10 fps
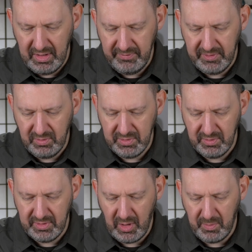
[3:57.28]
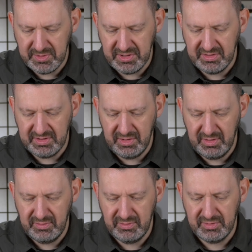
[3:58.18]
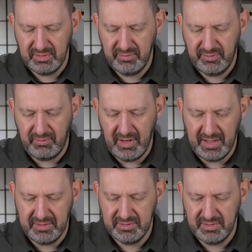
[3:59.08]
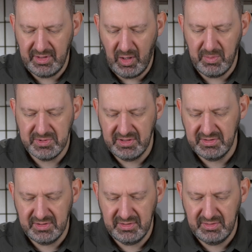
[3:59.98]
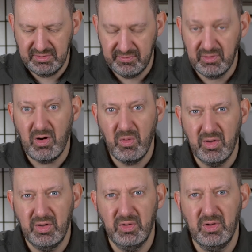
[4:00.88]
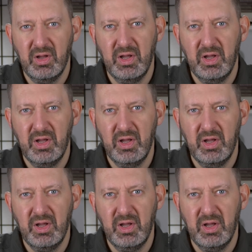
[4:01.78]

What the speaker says: If you do the opposite turns of thread to the opposite turns of crow herl,